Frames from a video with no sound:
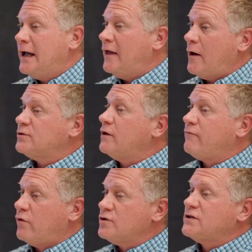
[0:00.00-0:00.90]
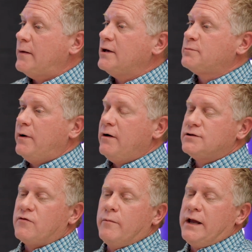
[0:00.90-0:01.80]
and that was a first-time
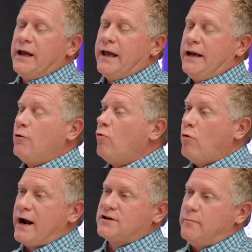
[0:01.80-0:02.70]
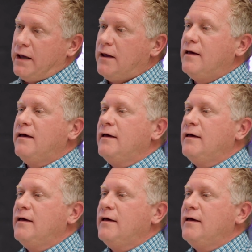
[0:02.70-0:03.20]
experience for me, and it wrecked me.